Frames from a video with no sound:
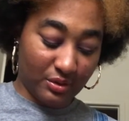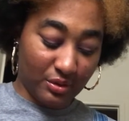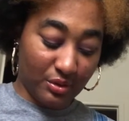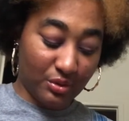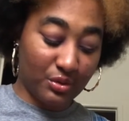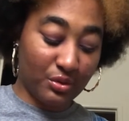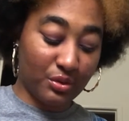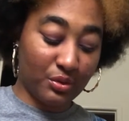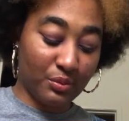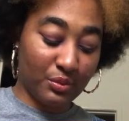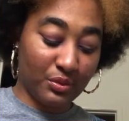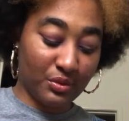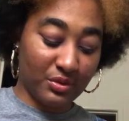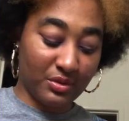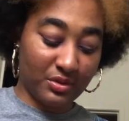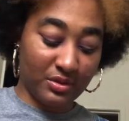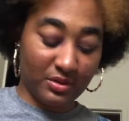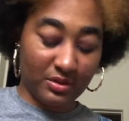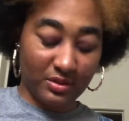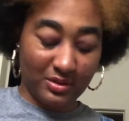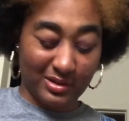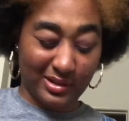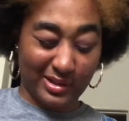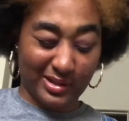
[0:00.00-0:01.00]
If you know, you
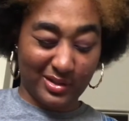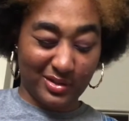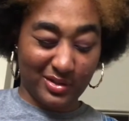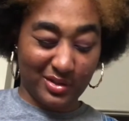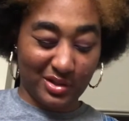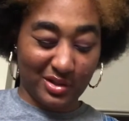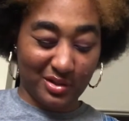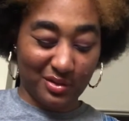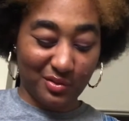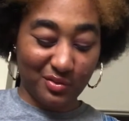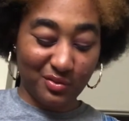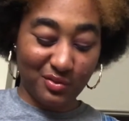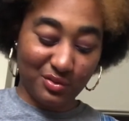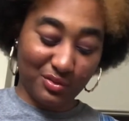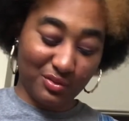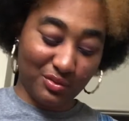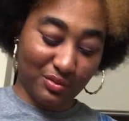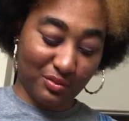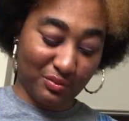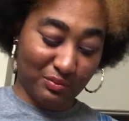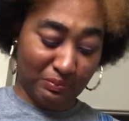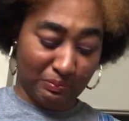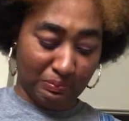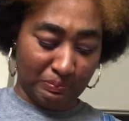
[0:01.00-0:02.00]
know.
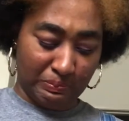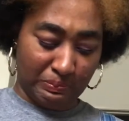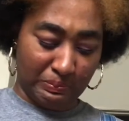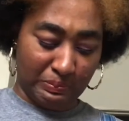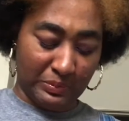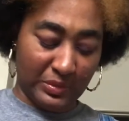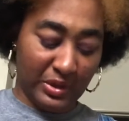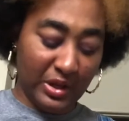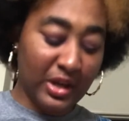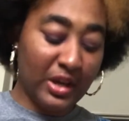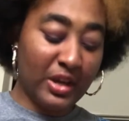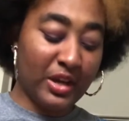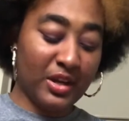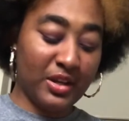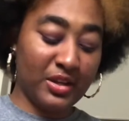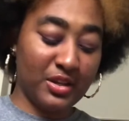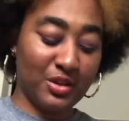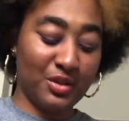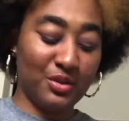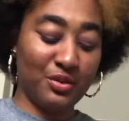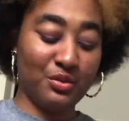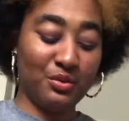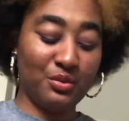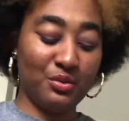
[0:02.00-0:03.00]
Just touch my nose.
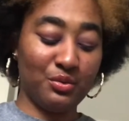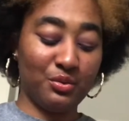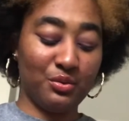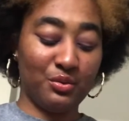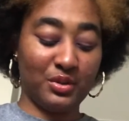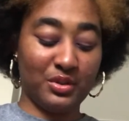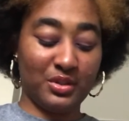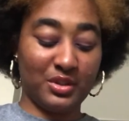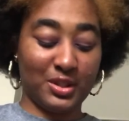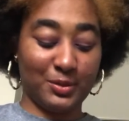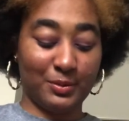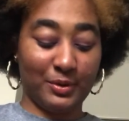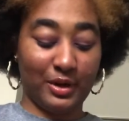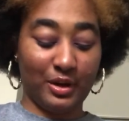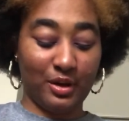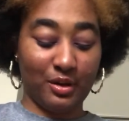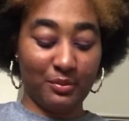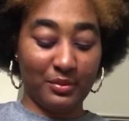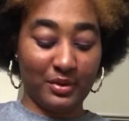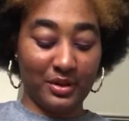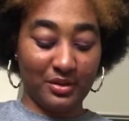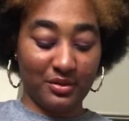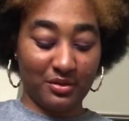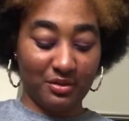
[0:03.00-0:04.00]
Shouldn't have did that.
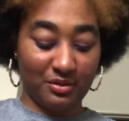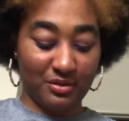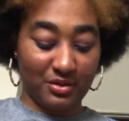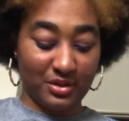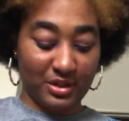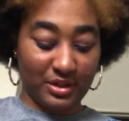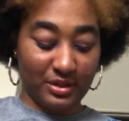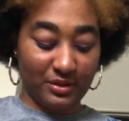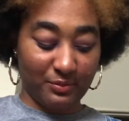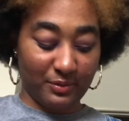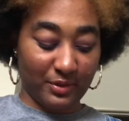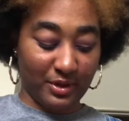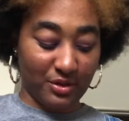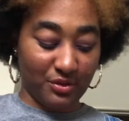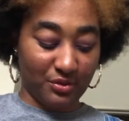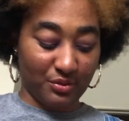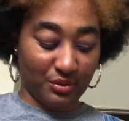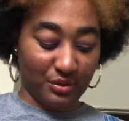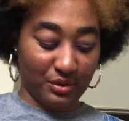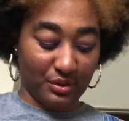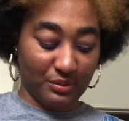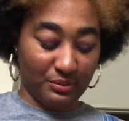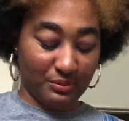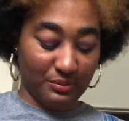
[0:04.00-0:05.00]
After the
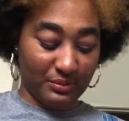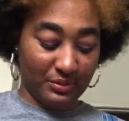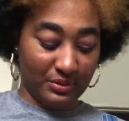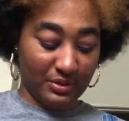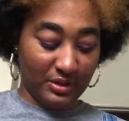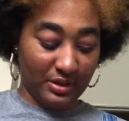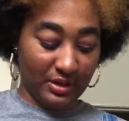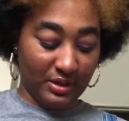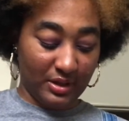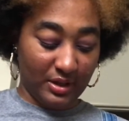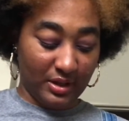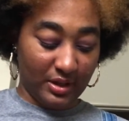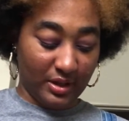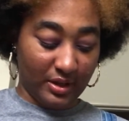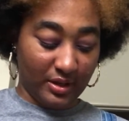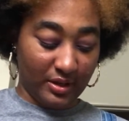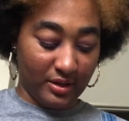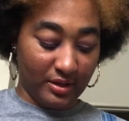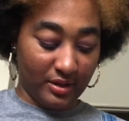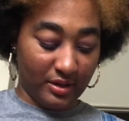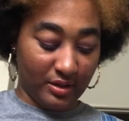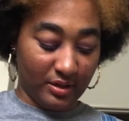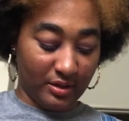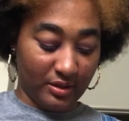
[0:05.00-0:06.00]
video, I was
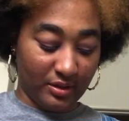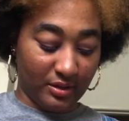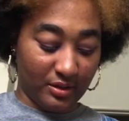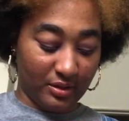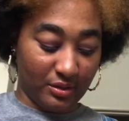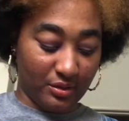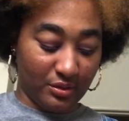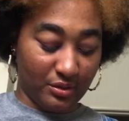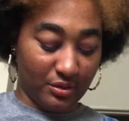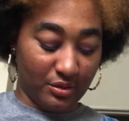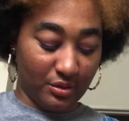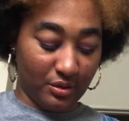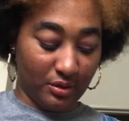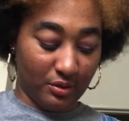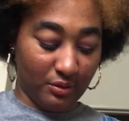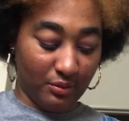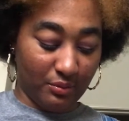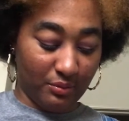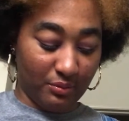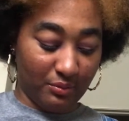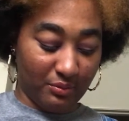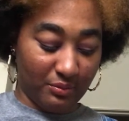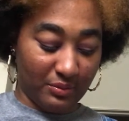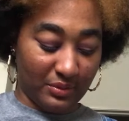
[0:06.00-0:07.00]
sold and subscribed.
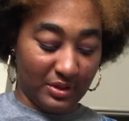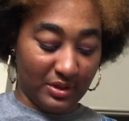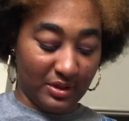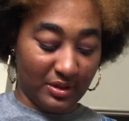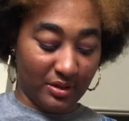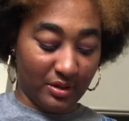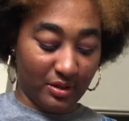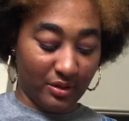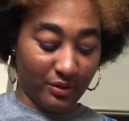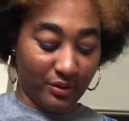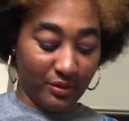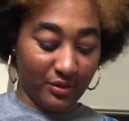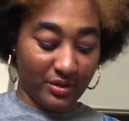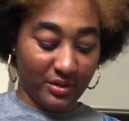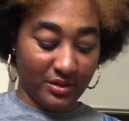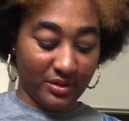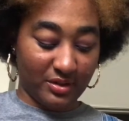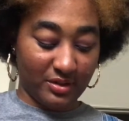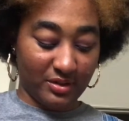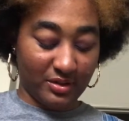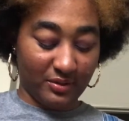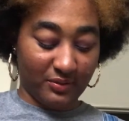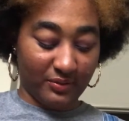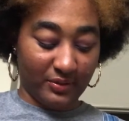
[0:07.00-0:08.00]
Coming to
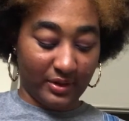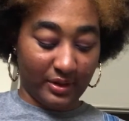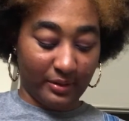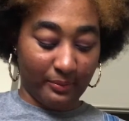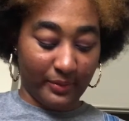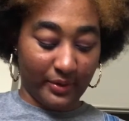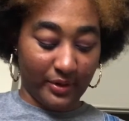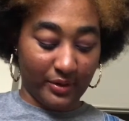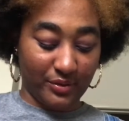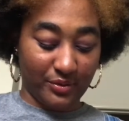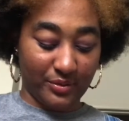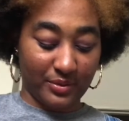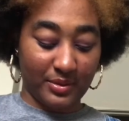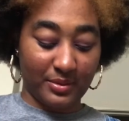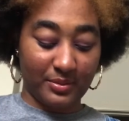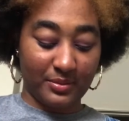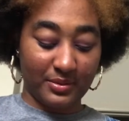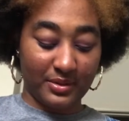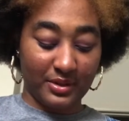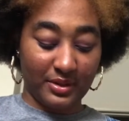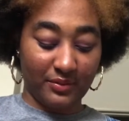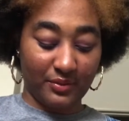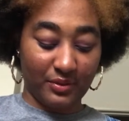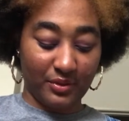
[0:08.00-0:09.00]
K-pop back in
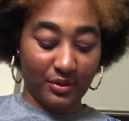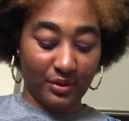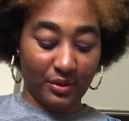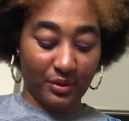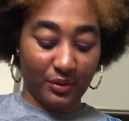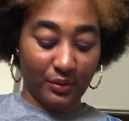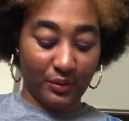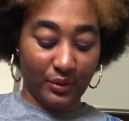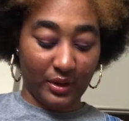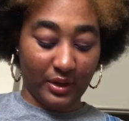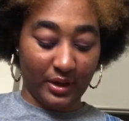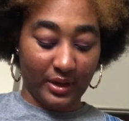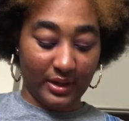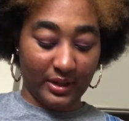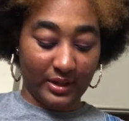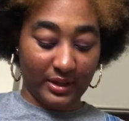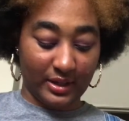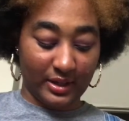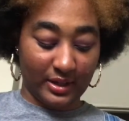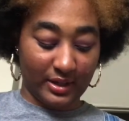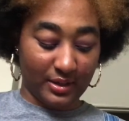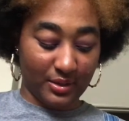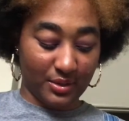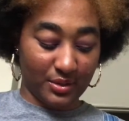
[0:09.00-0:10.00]
2014, I felt alone.
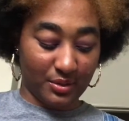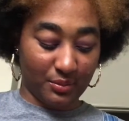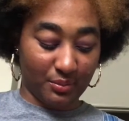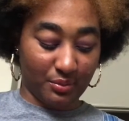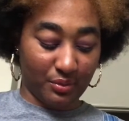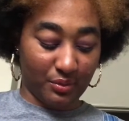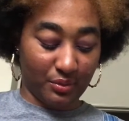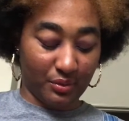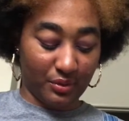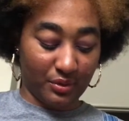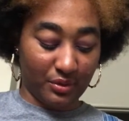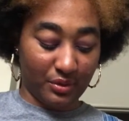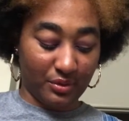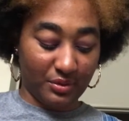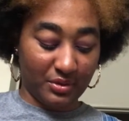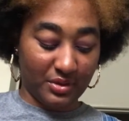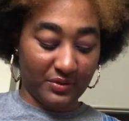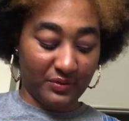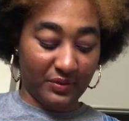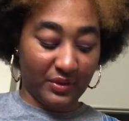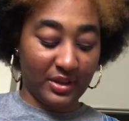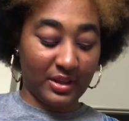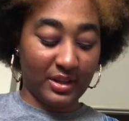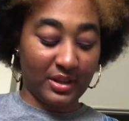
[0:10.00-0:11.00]
I didn't
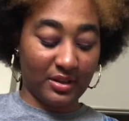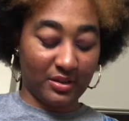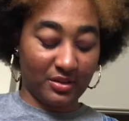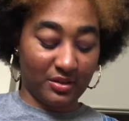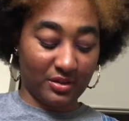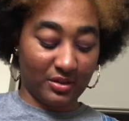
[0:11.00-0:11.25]
think